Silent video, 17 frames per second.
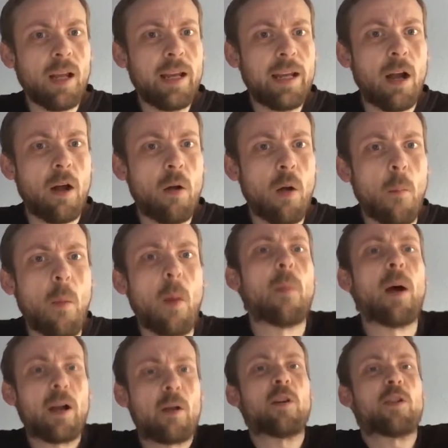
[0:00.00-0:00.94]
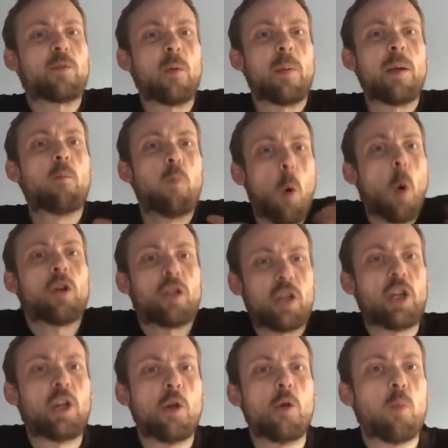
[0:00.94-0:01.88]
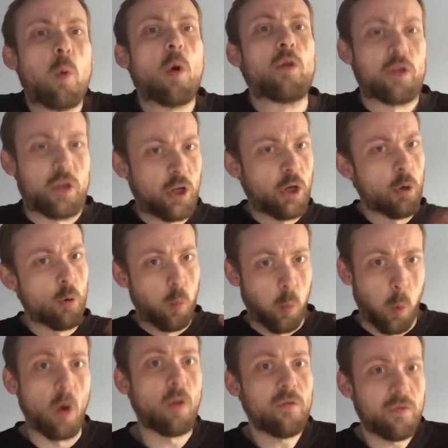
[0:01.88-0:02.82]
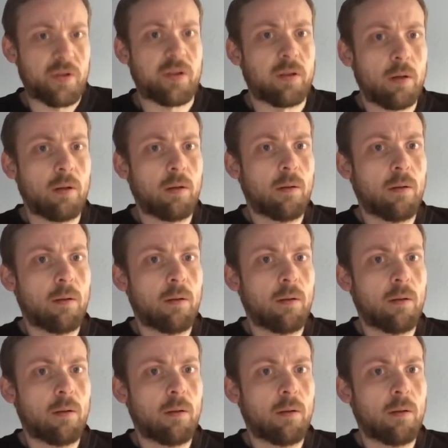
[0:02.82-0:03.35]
You know, but my question would be, what do you want? Do you want,